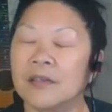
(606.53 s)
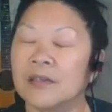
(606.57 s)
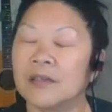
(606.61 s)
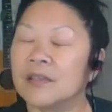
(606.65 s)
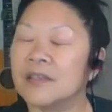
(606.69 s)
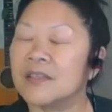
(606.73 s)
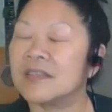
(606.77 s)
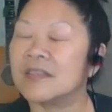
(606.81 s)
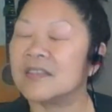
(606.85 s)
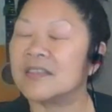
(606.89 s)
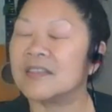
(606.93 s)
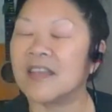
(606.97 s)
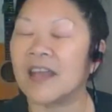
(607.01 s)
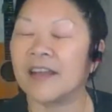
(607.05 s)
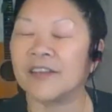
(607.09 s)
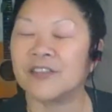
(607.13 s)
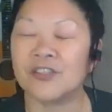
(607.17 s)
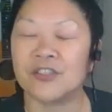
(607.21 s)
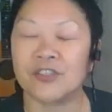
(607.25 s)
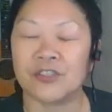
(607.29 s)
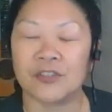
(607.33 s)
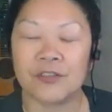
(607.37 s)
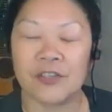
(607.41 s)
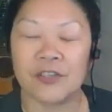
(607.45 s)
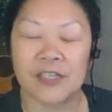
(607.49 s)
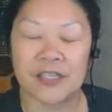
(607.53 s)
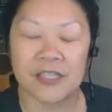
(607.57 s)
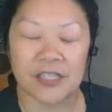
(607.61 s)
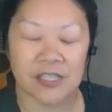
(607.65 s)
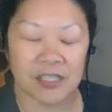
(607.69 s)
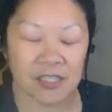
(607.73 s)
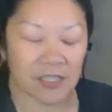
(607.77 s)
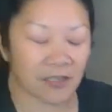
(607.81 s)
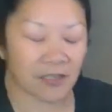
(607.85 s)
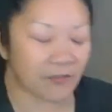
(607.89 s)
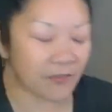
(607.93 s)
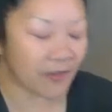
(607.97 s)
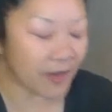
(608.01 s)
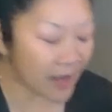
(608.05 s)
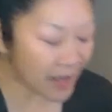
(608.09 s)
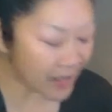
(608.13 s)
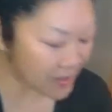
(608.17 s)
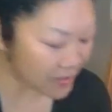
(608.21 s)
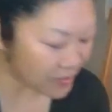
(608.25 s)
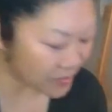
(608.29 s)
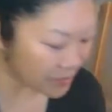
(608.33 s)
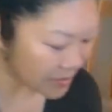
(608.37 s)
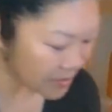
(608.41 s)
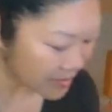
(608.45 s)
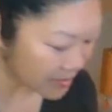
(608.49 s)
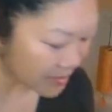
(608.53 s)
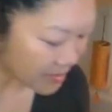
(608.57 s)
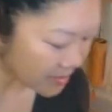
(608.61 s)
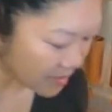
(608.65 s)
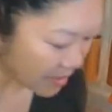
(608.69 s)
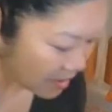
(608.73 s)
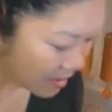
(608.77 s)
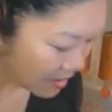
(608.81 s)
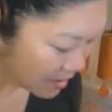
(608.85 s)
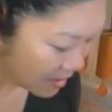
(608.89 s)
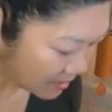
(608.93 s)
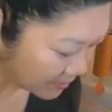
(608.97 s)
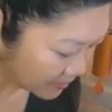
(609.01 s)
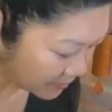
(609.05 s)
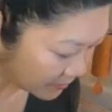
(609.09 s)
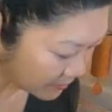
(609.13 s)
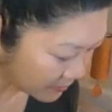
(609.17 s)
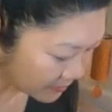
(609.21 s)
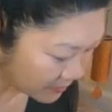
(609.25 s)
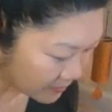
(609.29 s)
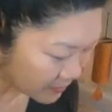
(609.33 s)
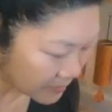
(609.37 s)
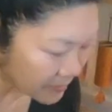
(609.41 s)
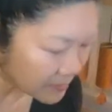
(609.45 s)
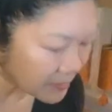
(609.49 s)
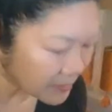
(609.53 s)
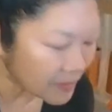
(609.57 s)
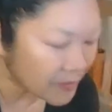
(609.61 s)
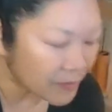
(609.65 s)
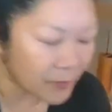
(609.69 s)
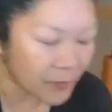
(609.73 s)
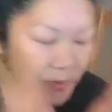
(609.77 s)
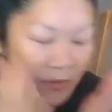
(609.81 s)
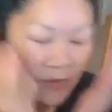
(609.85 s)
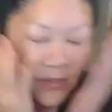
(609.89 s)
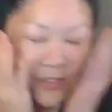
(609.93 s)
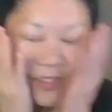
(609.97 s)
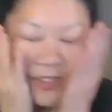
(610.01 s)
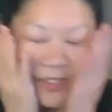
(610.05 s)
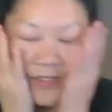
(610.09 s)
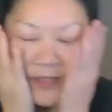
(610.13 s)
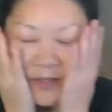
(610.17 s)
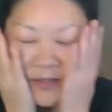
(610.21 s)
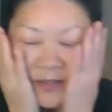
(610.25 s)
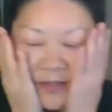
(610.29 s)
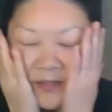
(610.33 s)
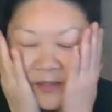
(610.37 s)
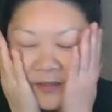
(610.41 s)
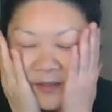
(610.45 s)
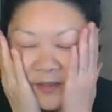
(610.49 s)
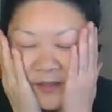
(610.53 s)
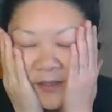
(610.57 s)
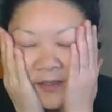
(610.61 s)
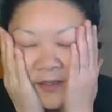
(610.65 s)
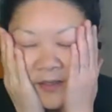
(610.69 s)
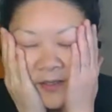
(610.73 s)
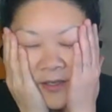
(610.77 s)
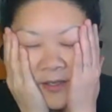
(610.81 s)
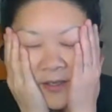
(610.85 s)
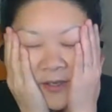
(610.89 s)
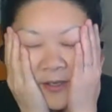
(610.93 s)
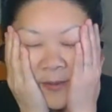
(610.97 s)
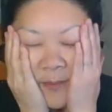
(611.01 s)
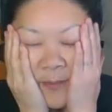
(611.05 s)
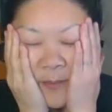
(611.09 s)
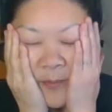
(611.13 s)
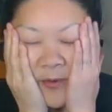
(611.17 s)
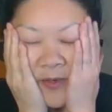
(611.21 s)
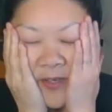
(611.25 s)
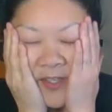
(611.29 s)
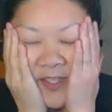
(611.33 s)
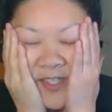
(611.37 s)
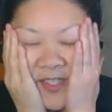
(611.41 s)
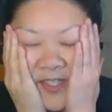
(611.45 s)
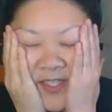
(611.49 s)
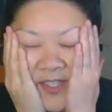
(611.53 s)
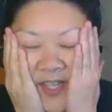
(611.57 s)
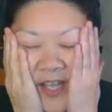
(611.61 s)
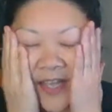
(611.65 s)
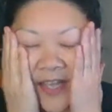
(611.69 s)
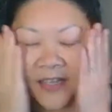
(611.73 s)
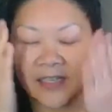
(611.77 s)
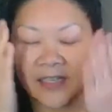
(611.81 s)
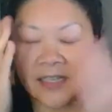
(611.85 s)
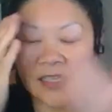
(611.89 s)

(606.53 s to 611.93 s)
saturation of hydrosol. And we'll just press that